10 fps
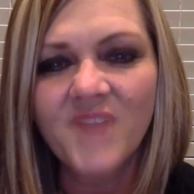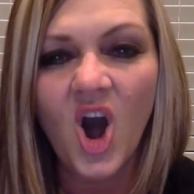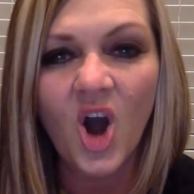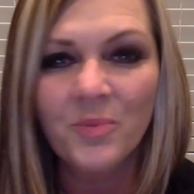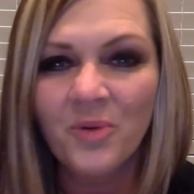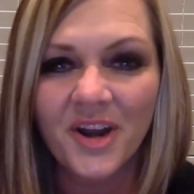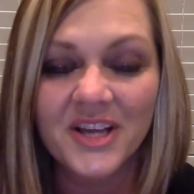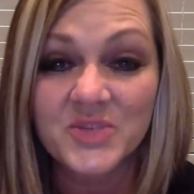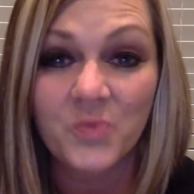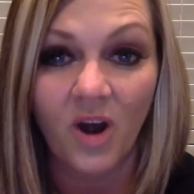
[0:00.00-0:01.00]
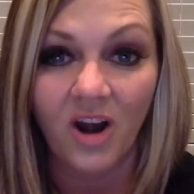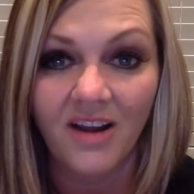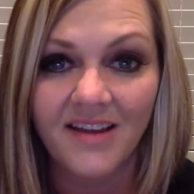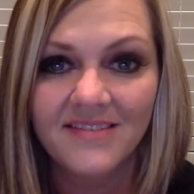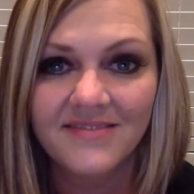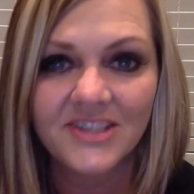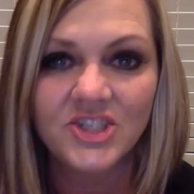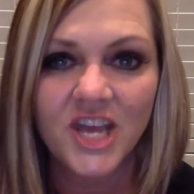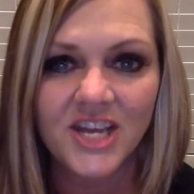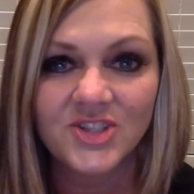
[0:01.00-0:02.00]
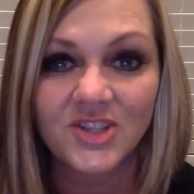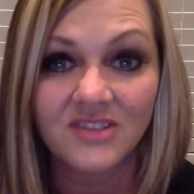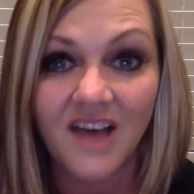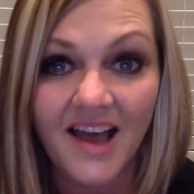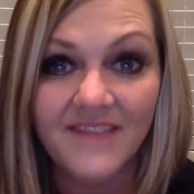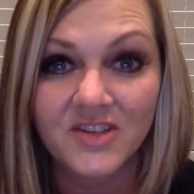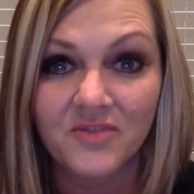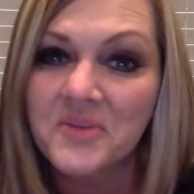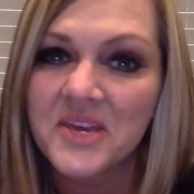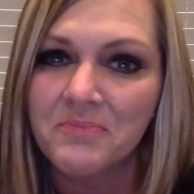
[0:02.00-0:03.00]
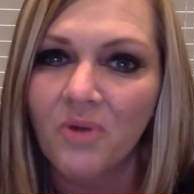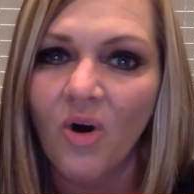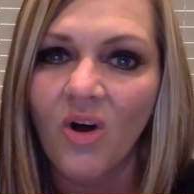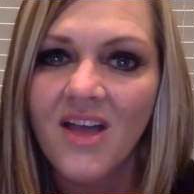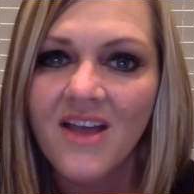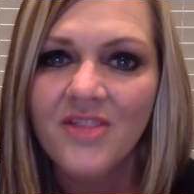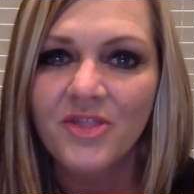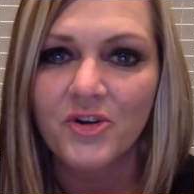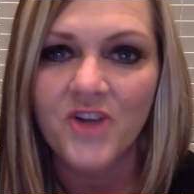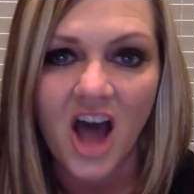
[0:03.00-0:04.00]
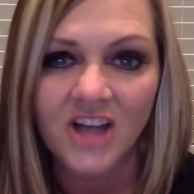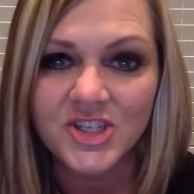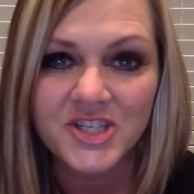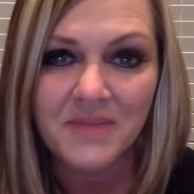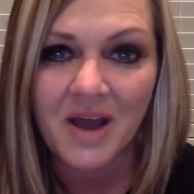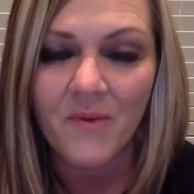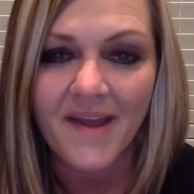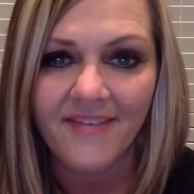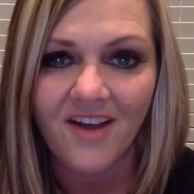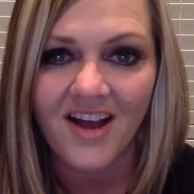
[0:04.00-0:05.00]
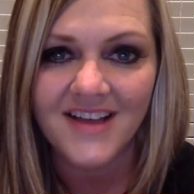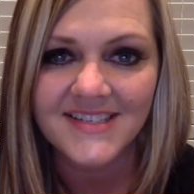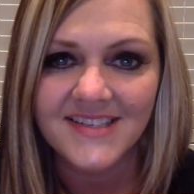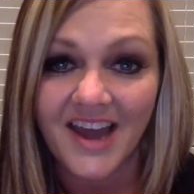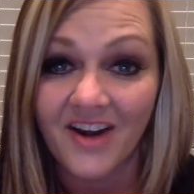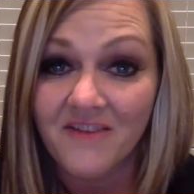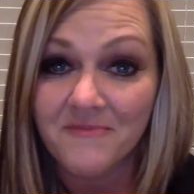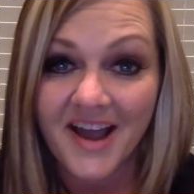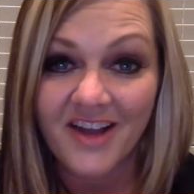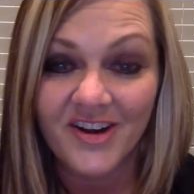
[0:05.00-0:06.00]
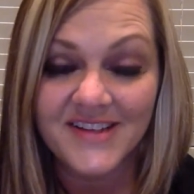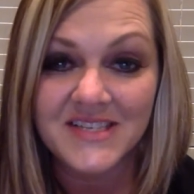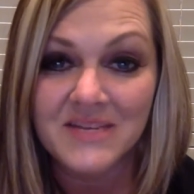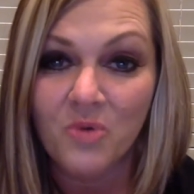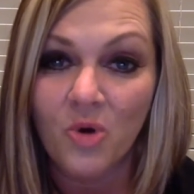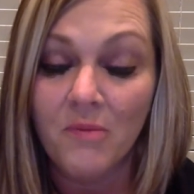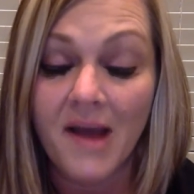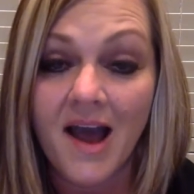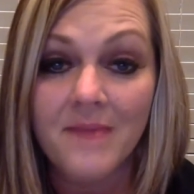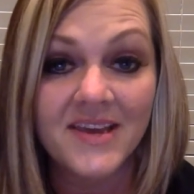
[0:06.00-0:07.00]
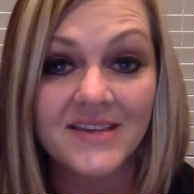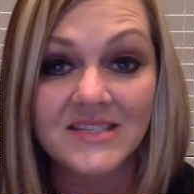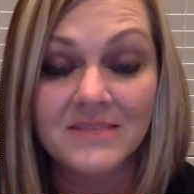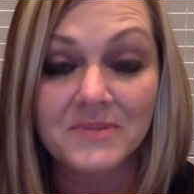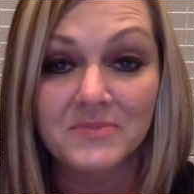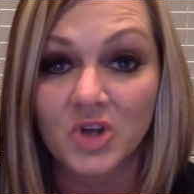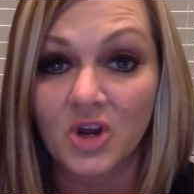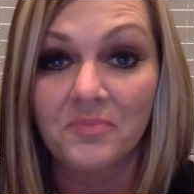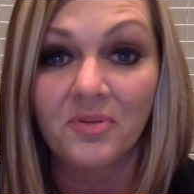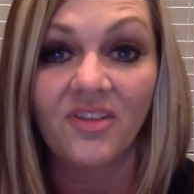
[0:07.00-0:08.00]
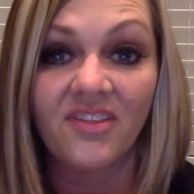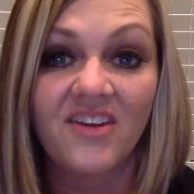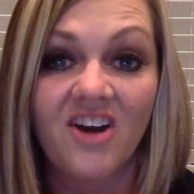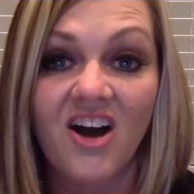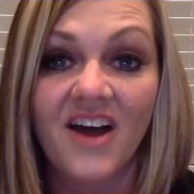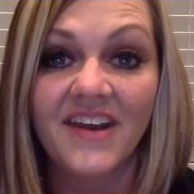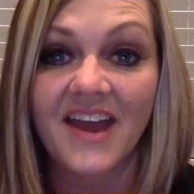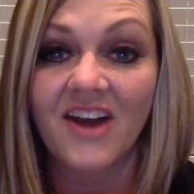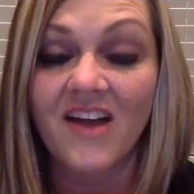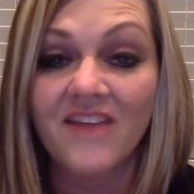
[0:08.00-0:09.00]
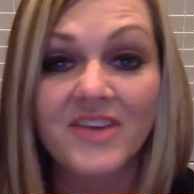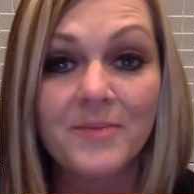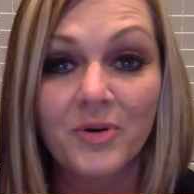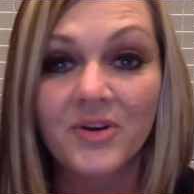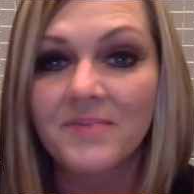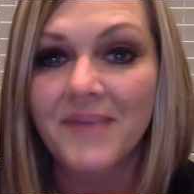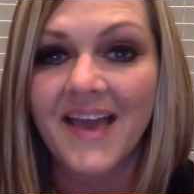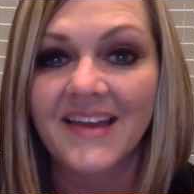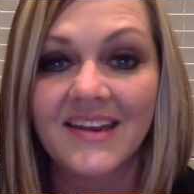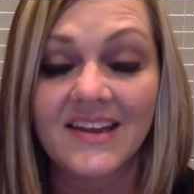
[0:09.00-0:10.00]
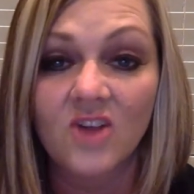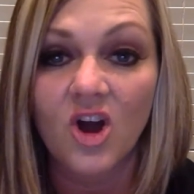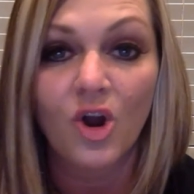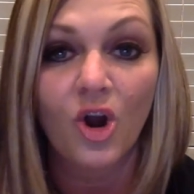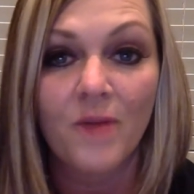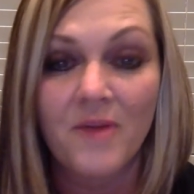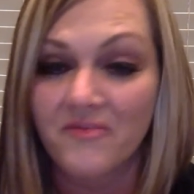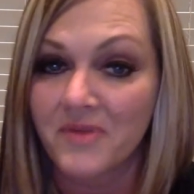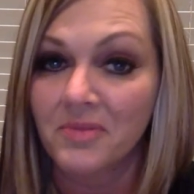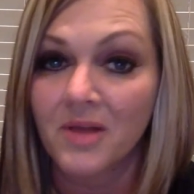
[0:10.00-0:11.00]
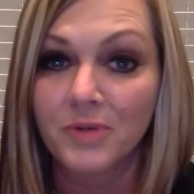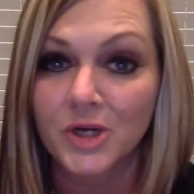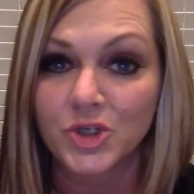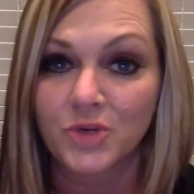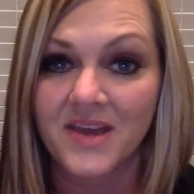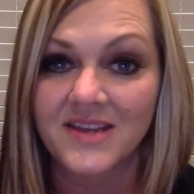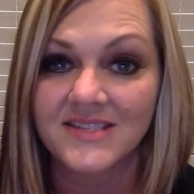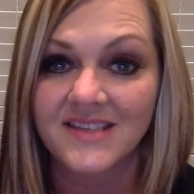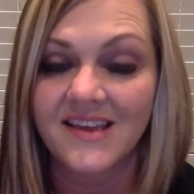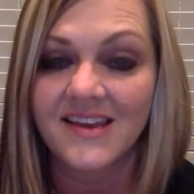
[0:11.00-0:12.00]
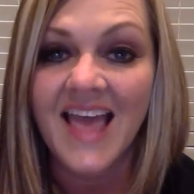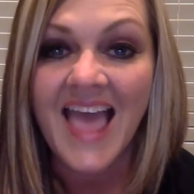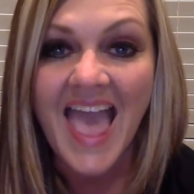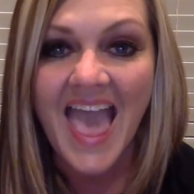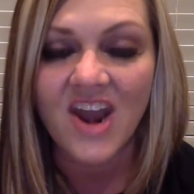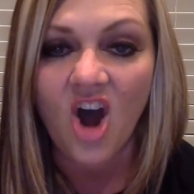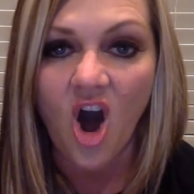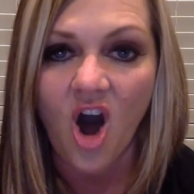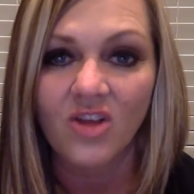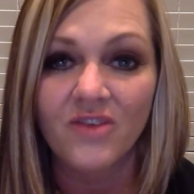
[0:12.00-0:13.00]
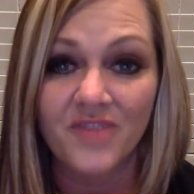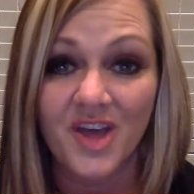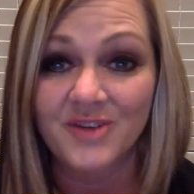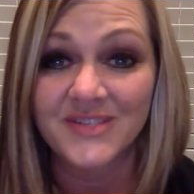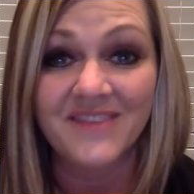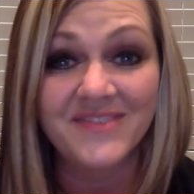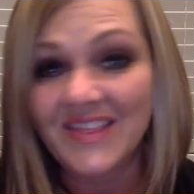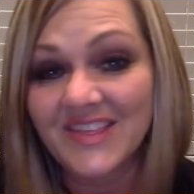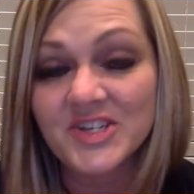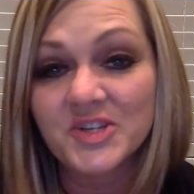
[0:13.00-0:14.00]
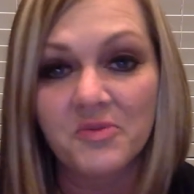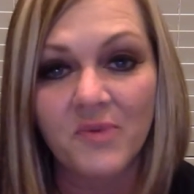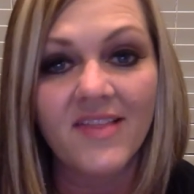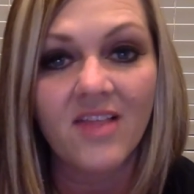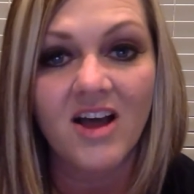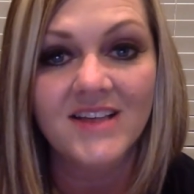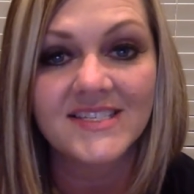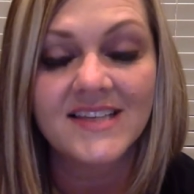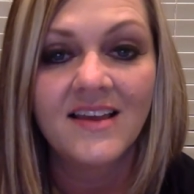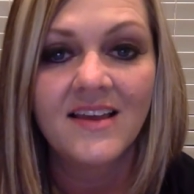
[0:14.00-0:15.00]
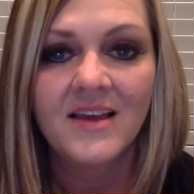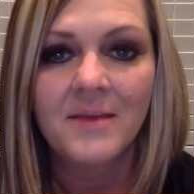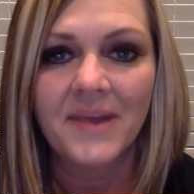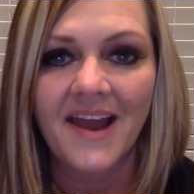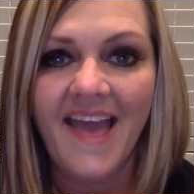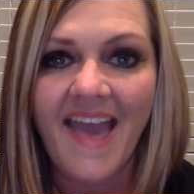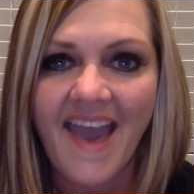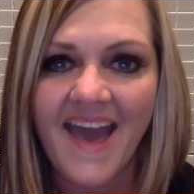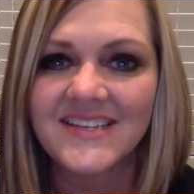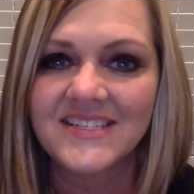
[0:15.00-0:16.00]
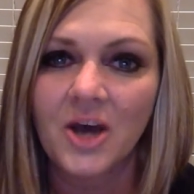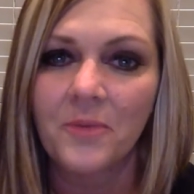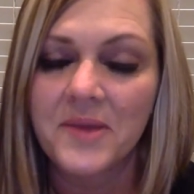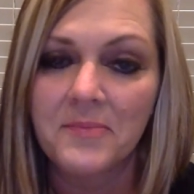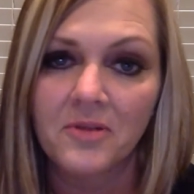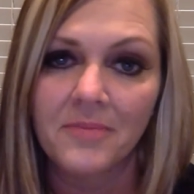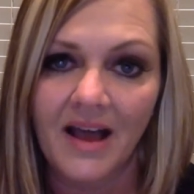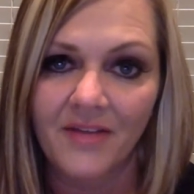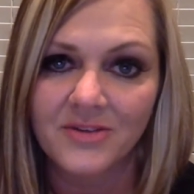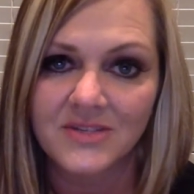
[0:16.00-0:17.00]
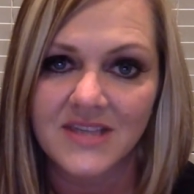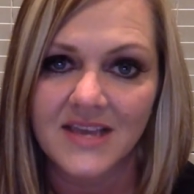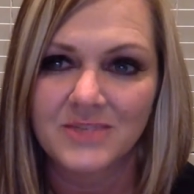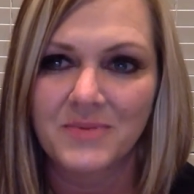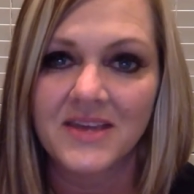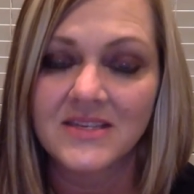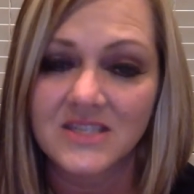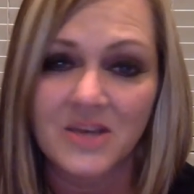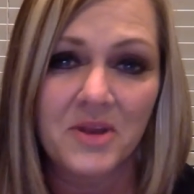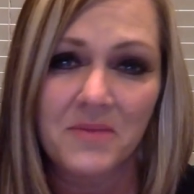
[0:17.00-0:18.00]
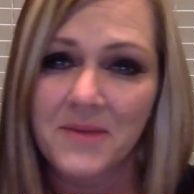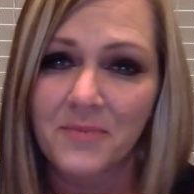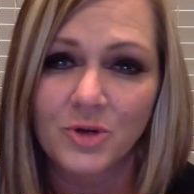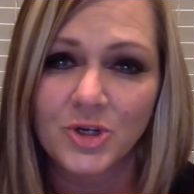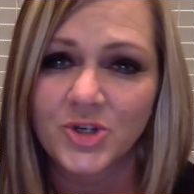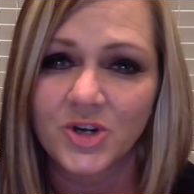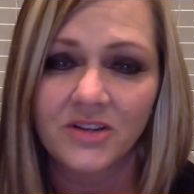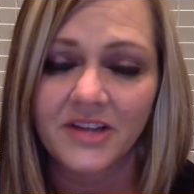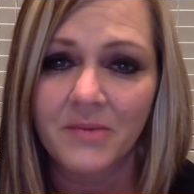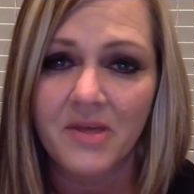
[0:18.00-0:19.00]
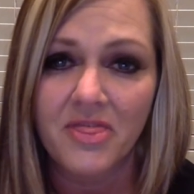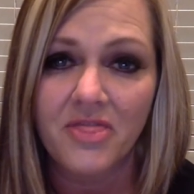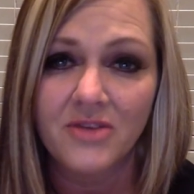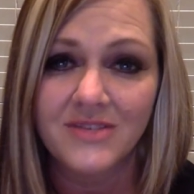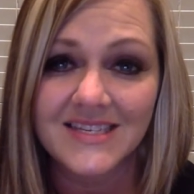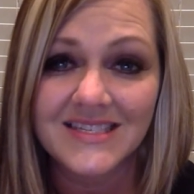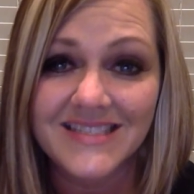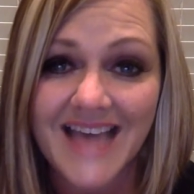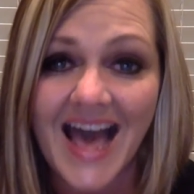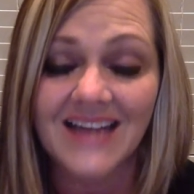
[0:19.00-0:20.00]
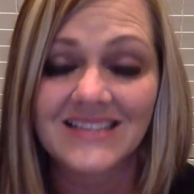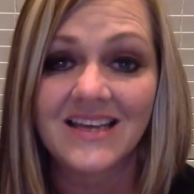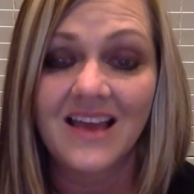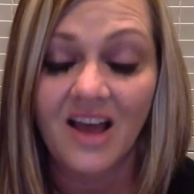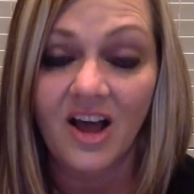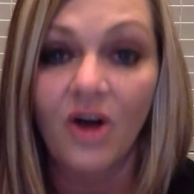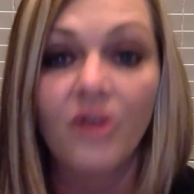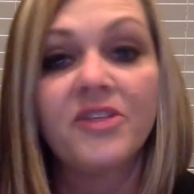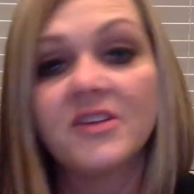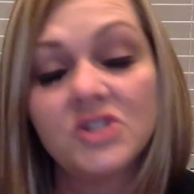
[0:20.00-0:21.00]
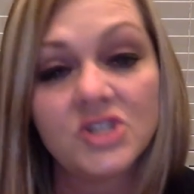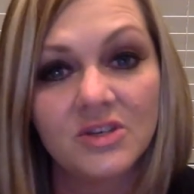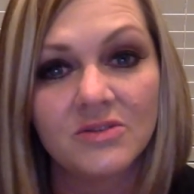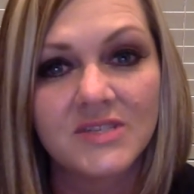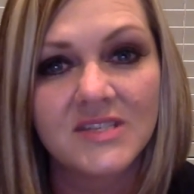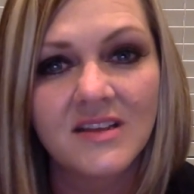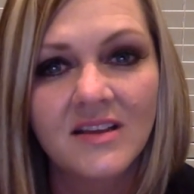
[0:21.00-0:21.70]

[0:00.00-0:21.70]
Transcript: Our products work. They change the lives of people. They're not just about weight loss. I don't have migraines anymore. My IBS symptoms are completely gone. I don't have hip or knee pain any longer. I'm off my blood pressure medicine. And all of those have nothing to do with weight loss. But I had to tell people about those things because so many people are struggling with those exact health issues.